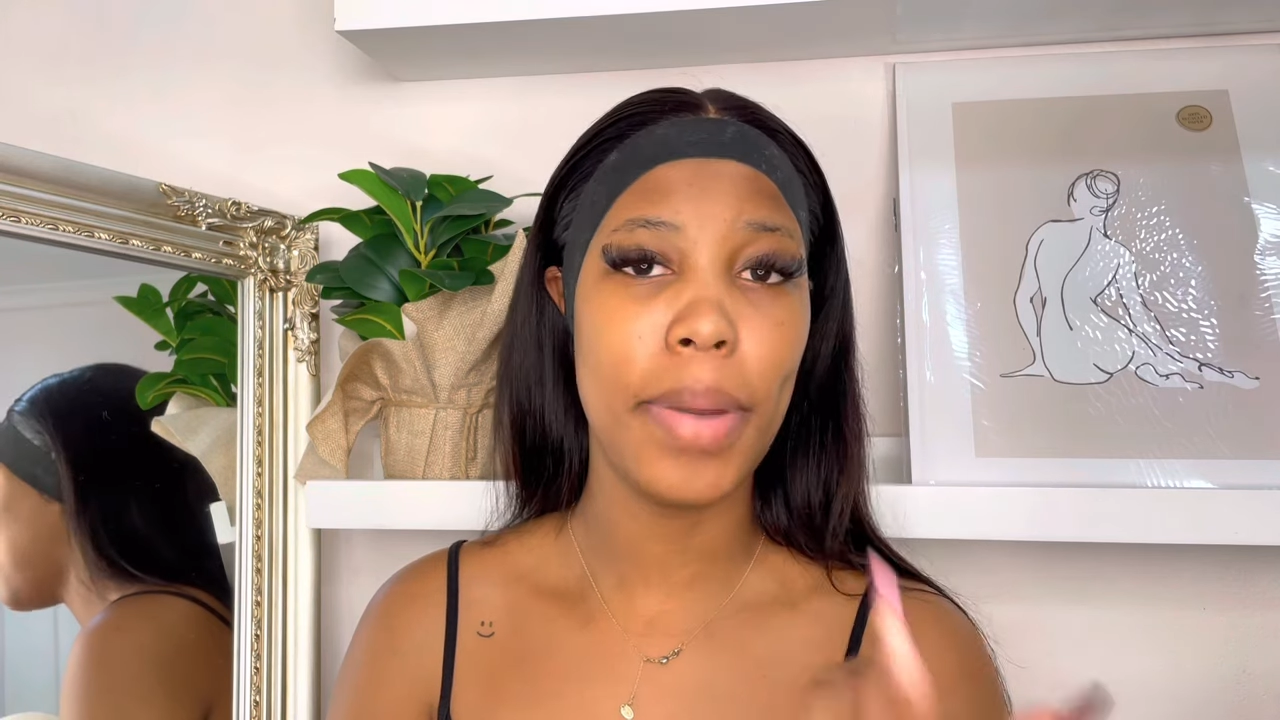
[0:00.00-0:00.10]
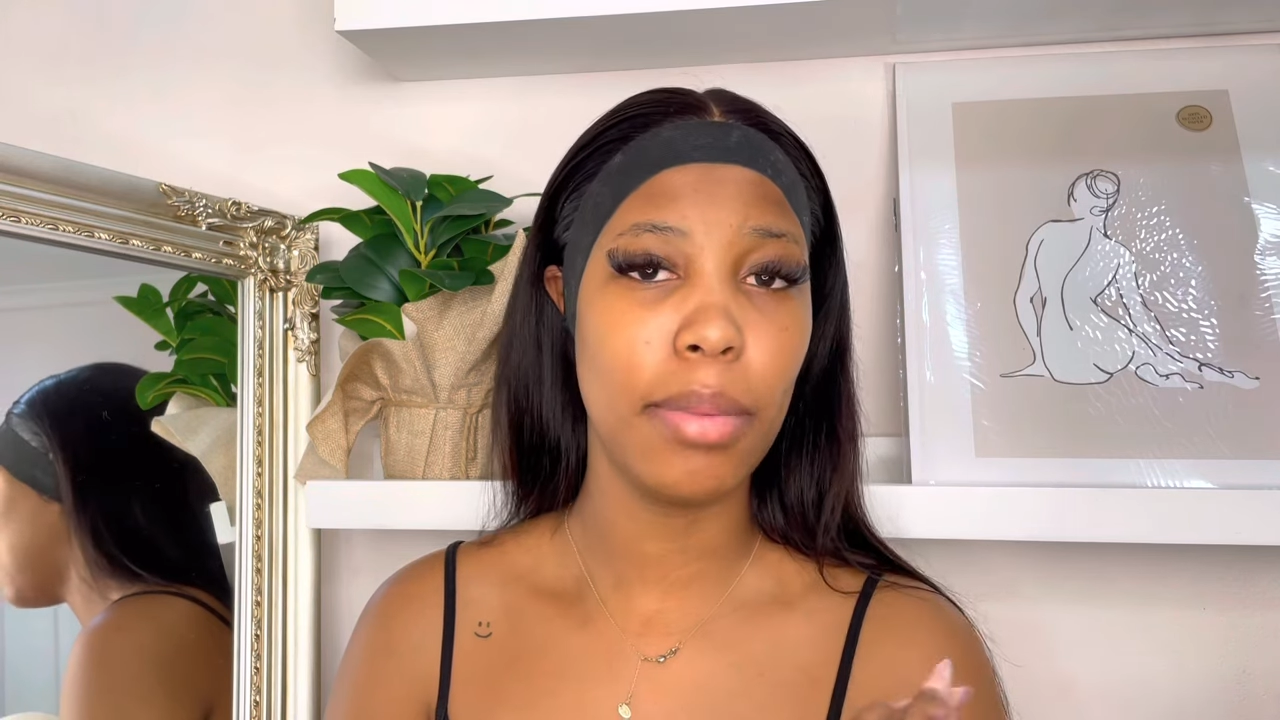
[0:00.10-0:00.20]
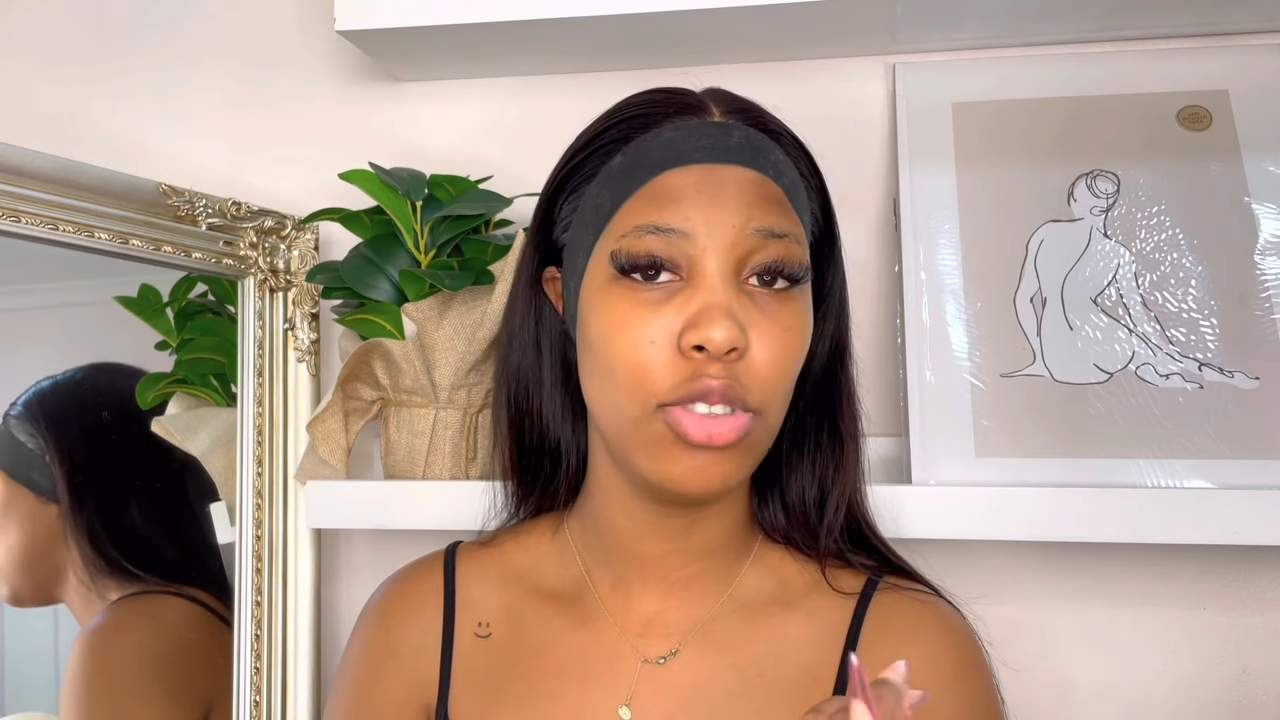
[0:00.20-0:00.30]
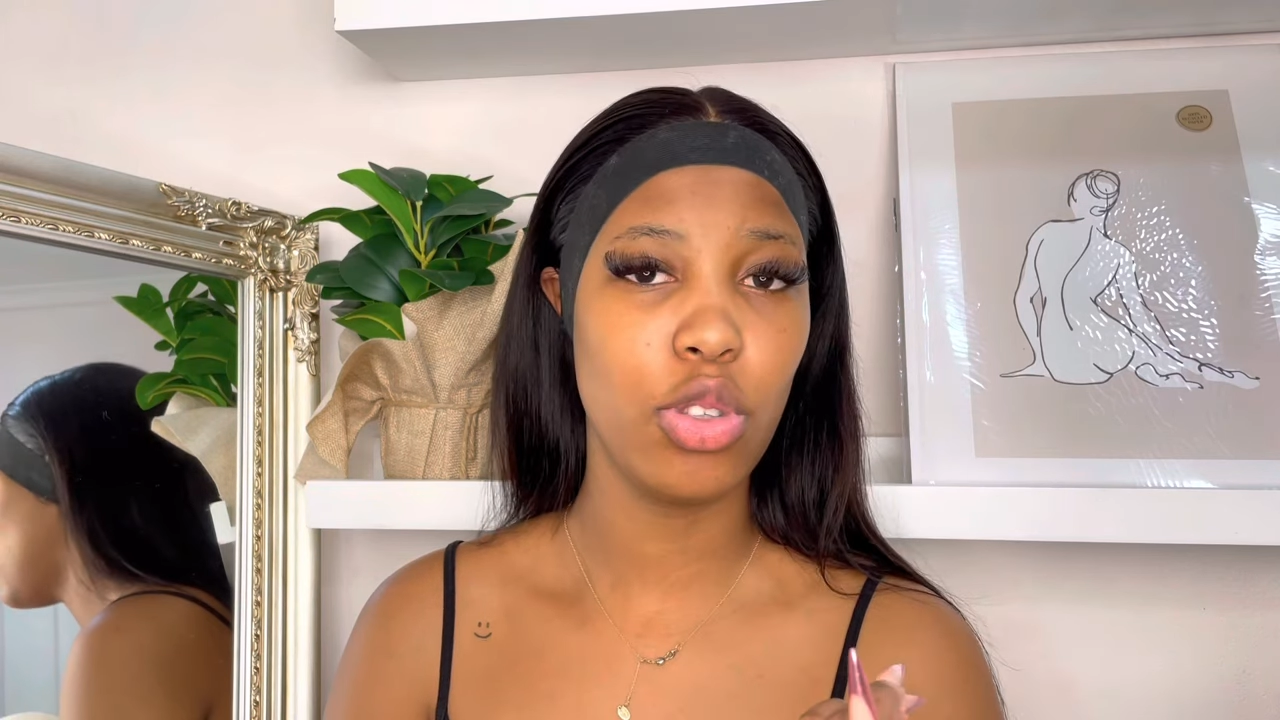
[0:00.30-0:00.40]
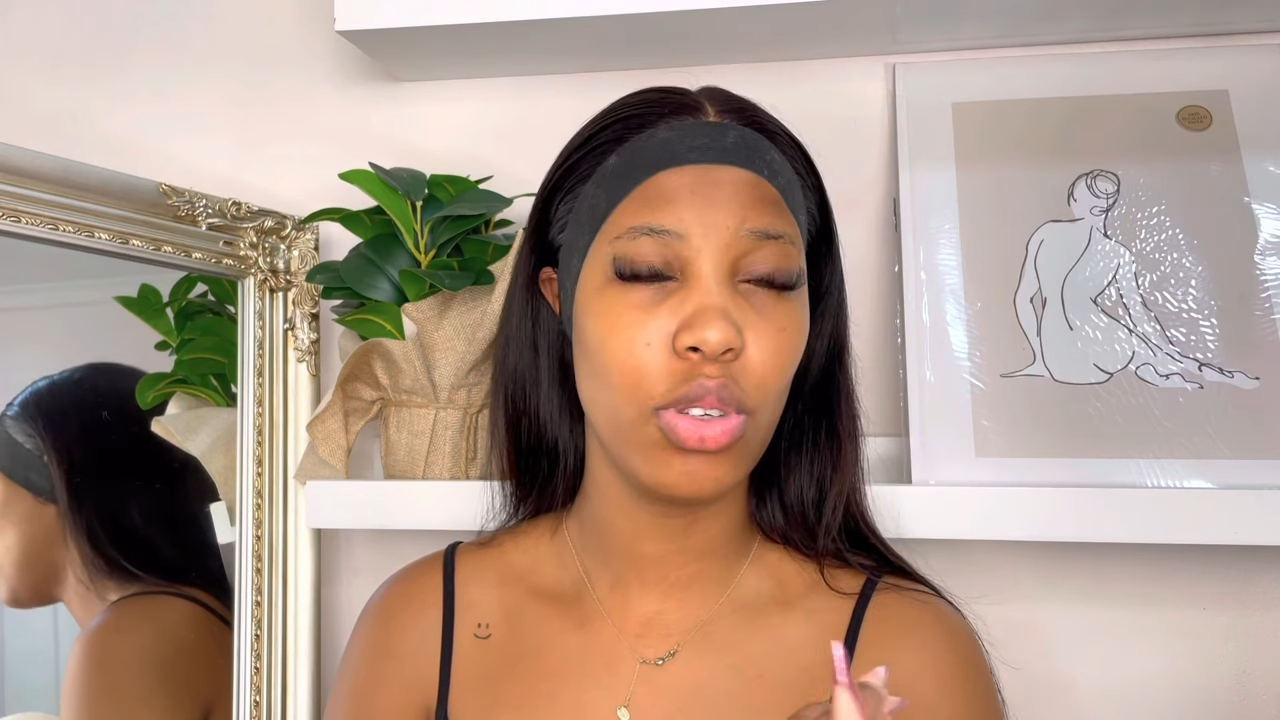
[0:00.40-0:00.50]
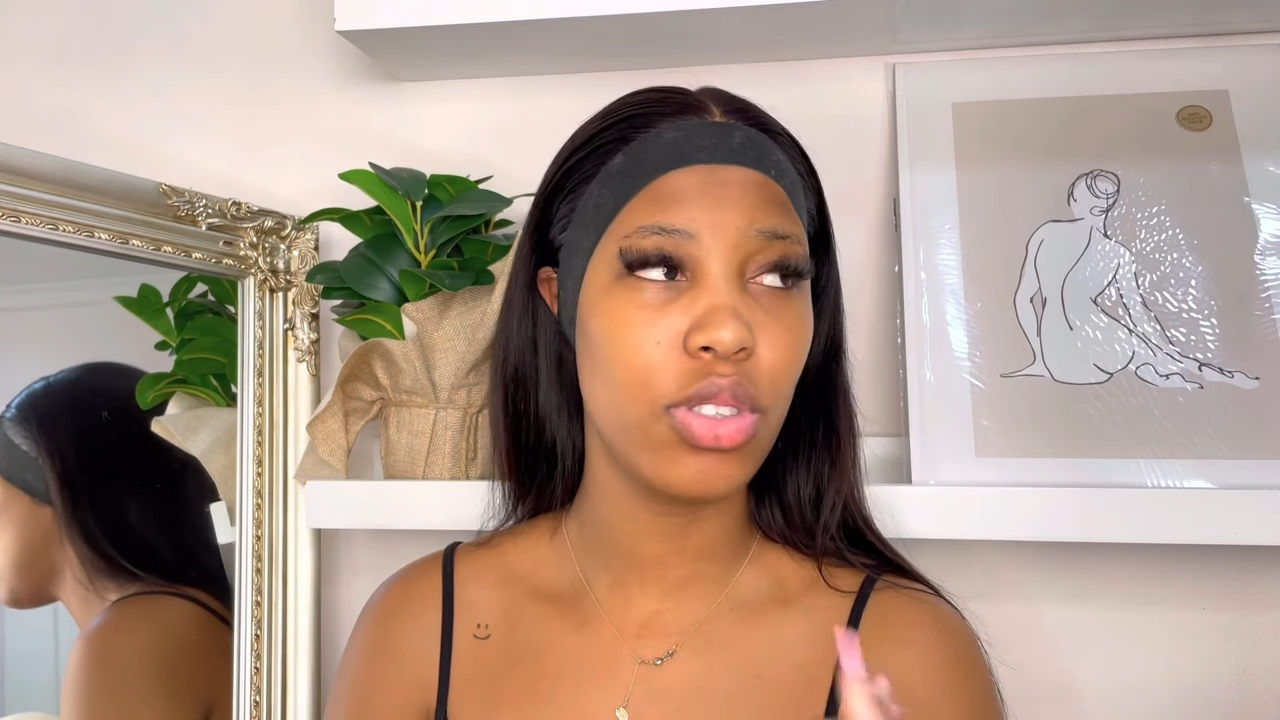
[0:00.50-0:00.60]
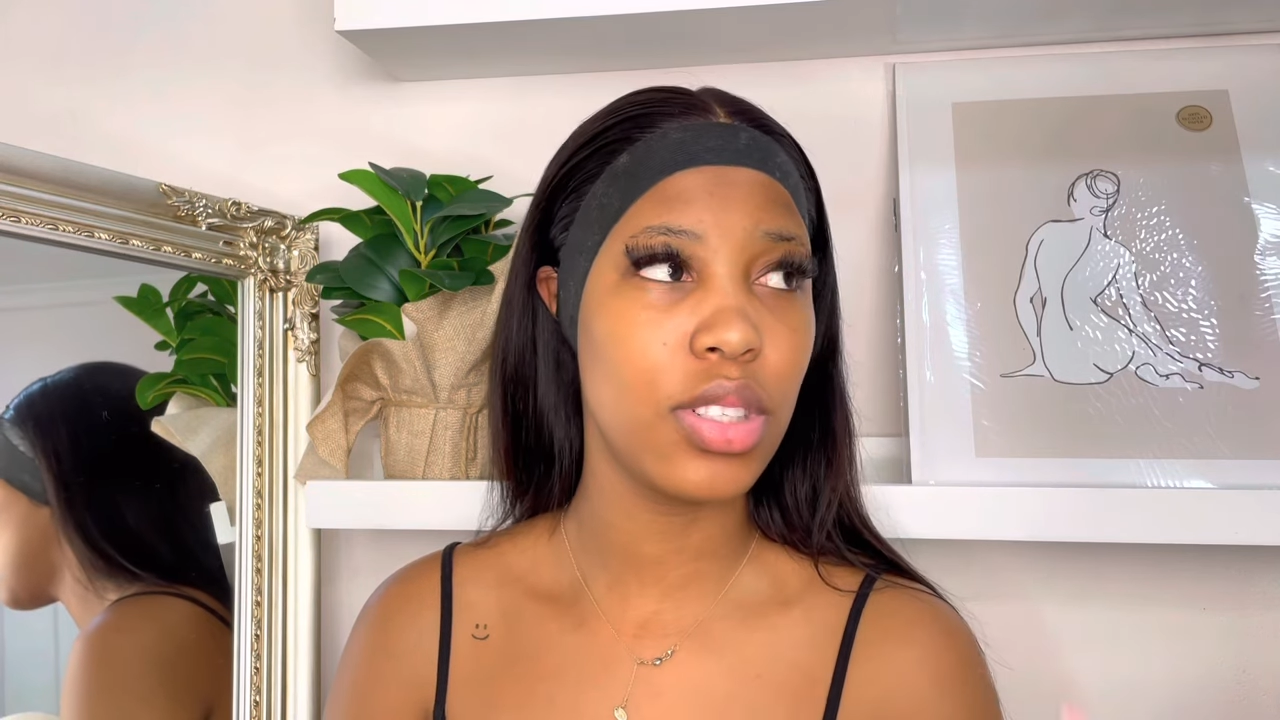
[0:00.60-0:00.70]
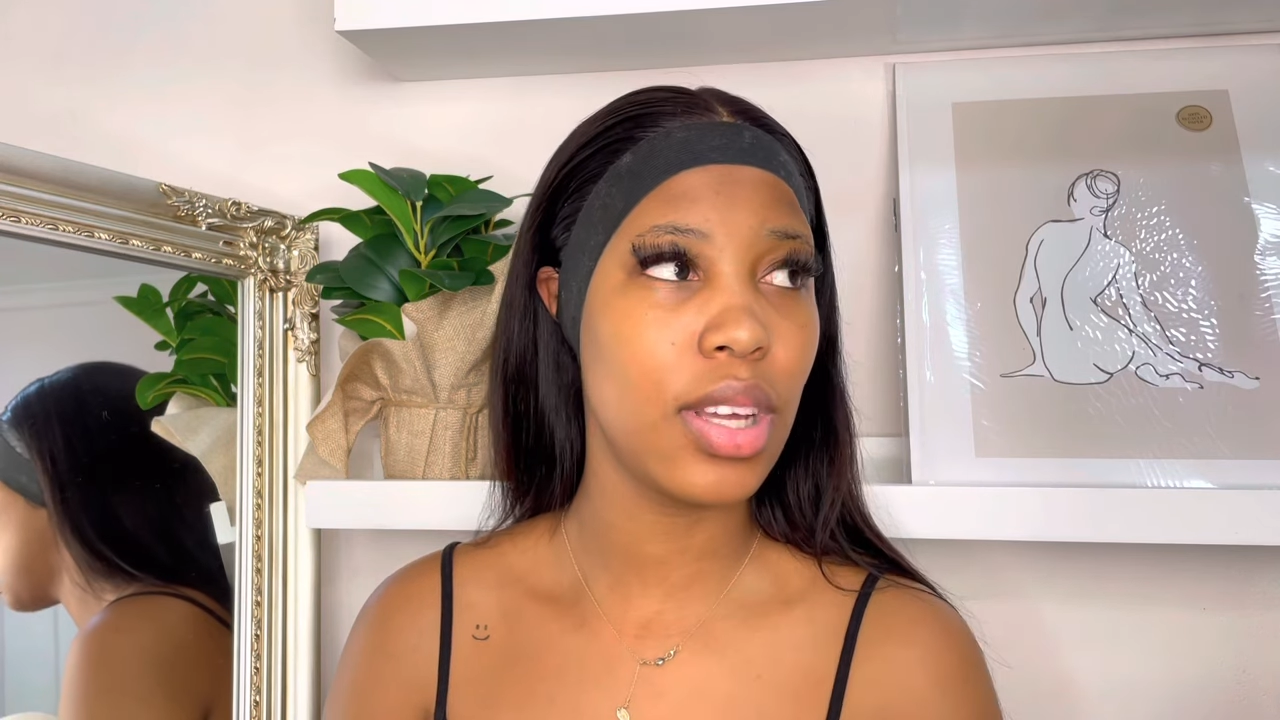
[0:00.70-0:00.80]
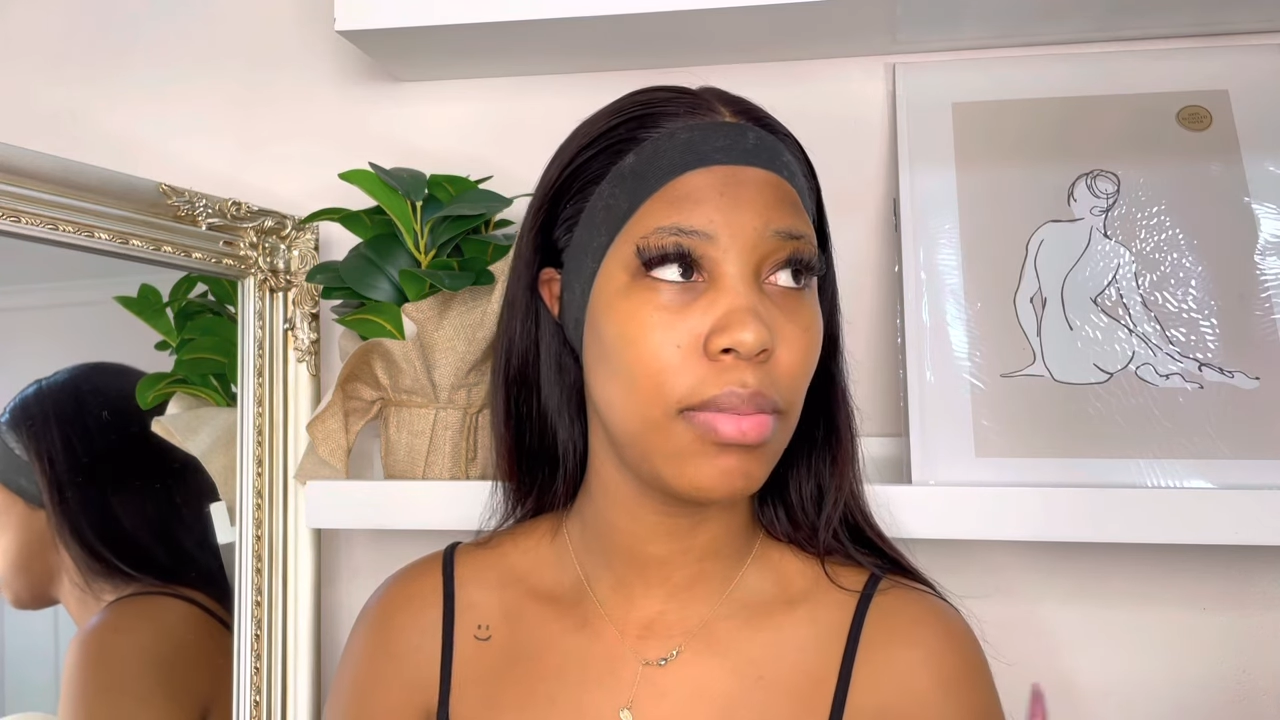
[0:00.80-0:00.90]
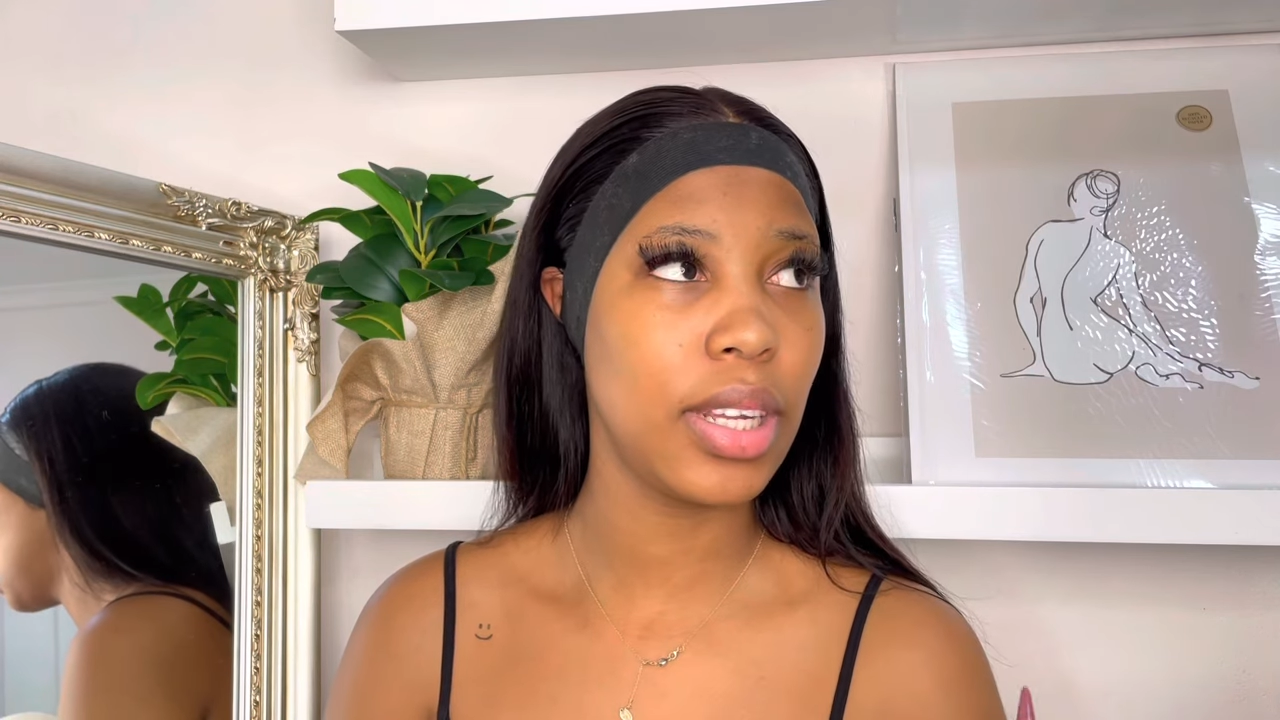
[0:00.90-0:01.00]
shorts or
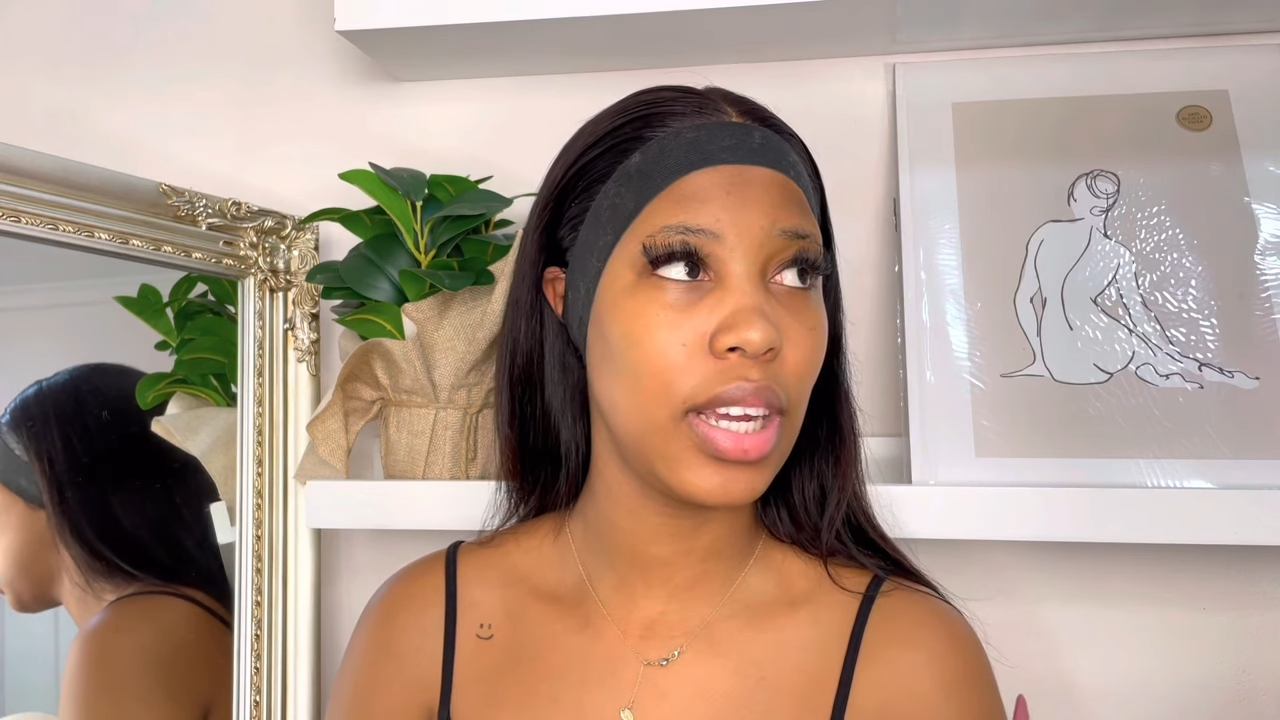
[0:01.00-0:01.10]
something